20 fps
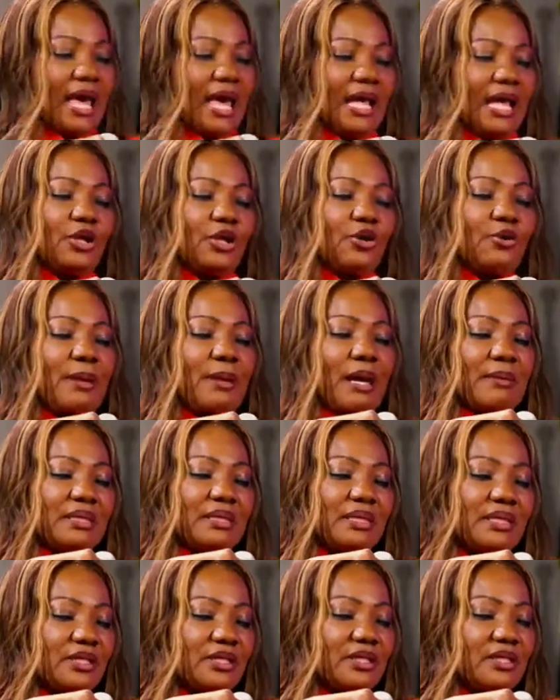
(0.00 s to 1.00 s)
Hello,
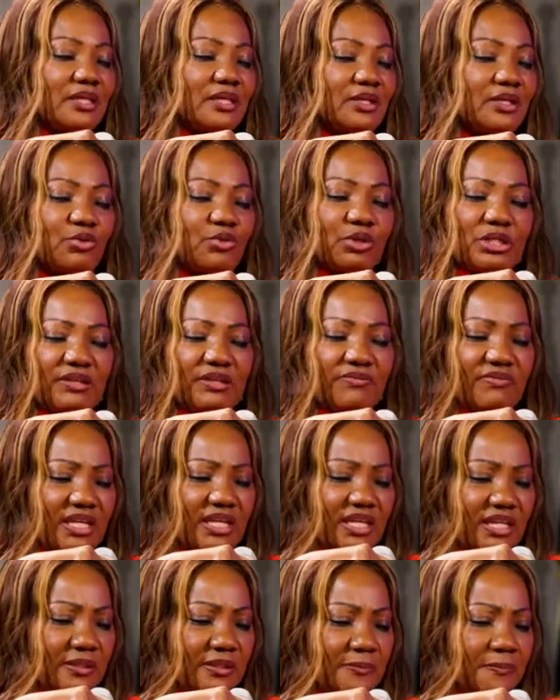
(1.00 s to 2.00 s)
mommy. Good
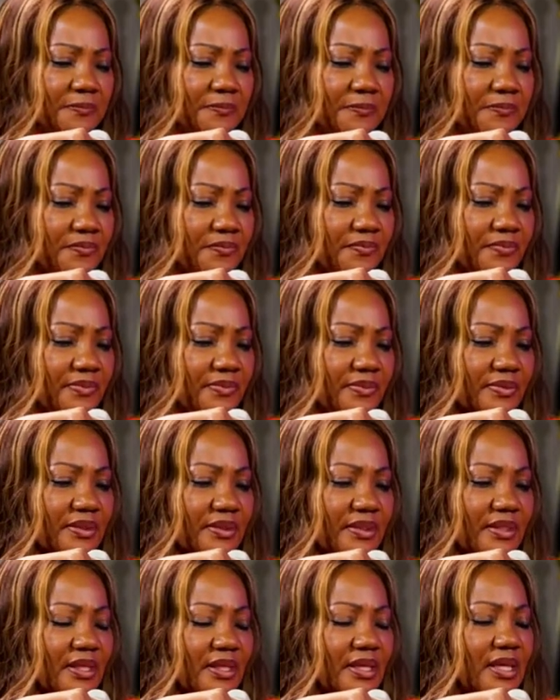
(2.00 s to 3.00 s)
evening.
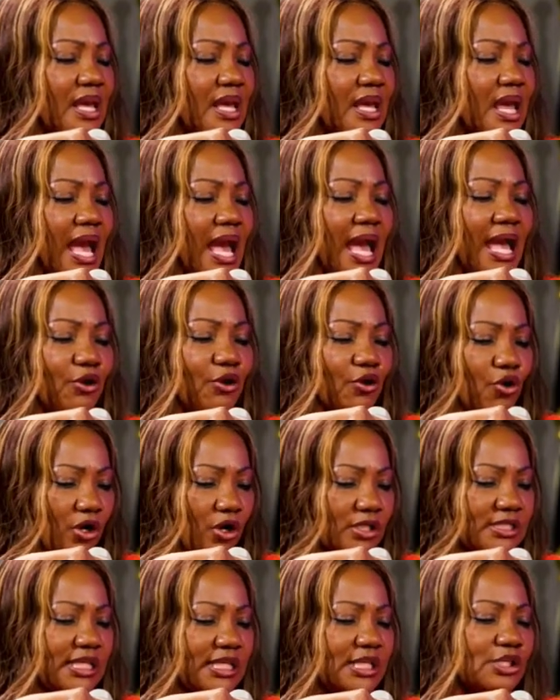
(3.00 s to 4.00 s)
I
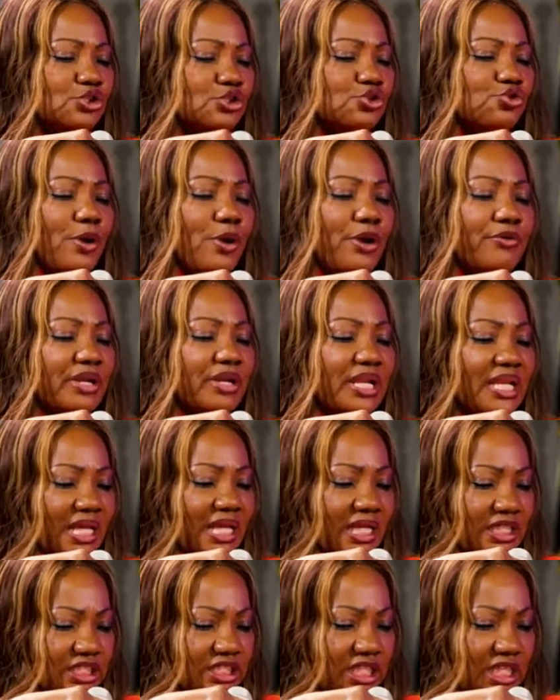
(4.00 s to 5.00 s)
got into a
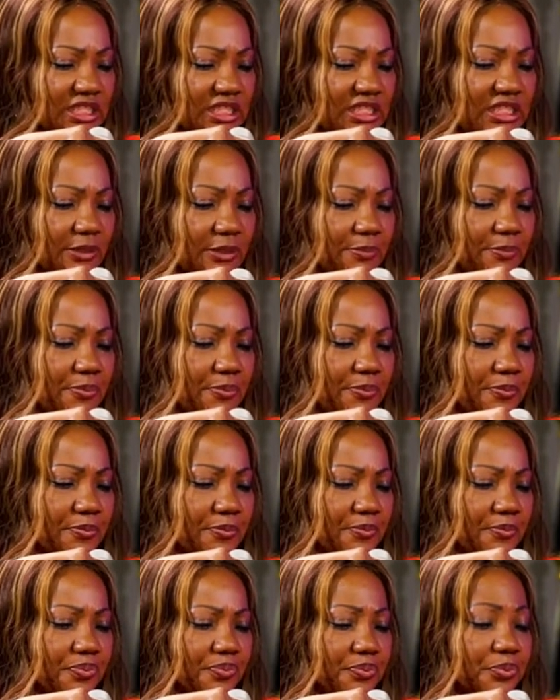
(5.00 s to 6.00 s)
relationship
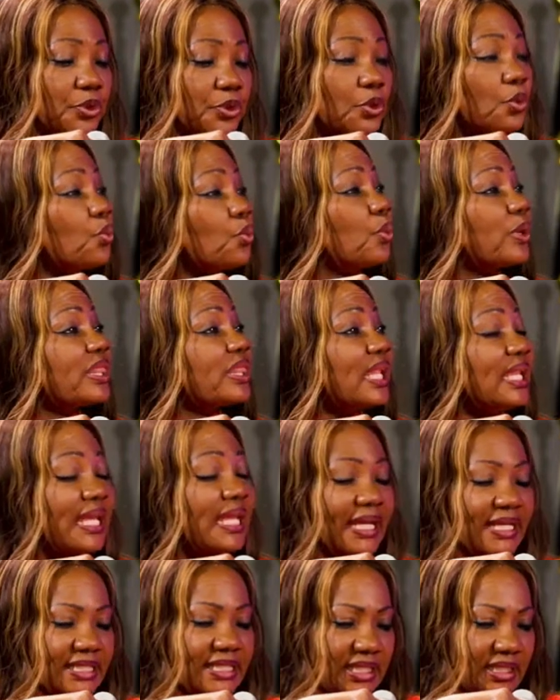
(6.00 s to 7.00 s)
with a
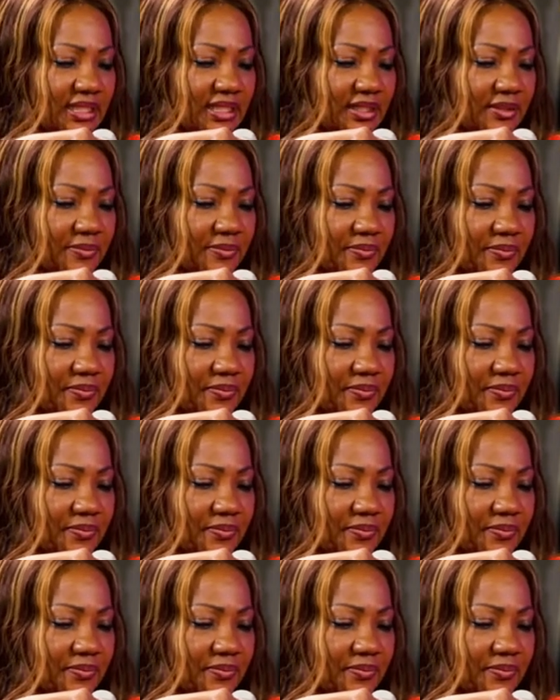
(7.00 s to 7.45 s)
lady